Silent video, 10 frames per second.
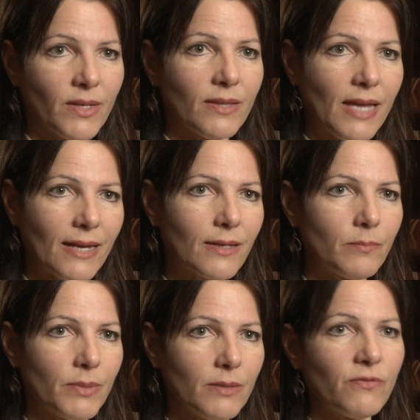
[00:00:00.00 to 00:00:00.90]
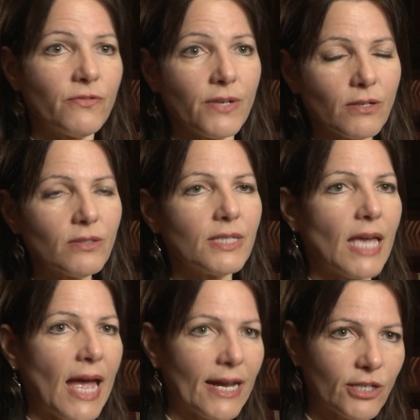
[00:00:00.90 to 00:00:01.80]
And that can be fairly
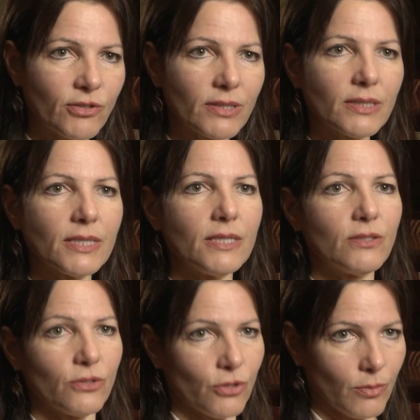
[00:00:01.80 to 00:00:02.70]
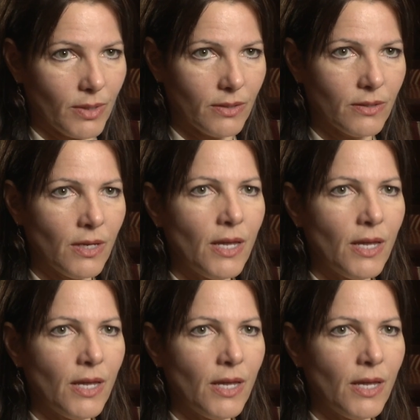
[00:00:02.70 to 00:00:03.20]
accurately determined.